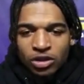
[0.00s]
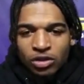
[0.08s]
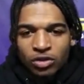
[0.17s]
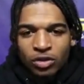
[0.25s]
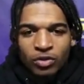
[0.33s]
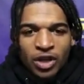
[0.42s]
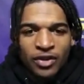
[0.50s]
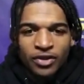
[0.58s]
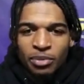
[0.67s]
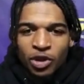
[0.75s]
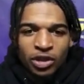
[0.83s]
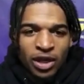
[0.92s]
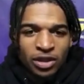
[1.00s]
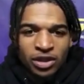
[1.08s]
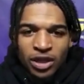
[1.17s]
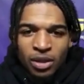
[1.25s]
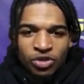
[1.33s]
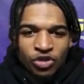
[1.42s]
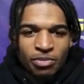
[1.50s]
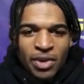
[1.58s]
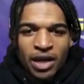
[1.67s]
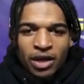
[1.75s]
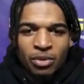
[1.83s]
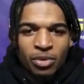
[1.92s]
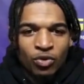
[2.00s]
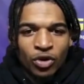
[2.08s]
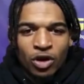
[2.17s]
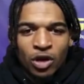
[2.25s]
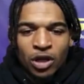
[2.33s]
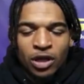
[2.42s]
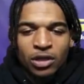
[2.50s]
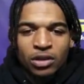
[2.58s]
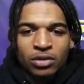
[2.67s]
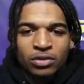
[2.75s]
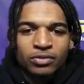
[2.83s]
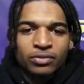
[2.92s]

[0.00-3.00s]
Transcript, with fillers: So we have to build that chemistry back up and work hard again.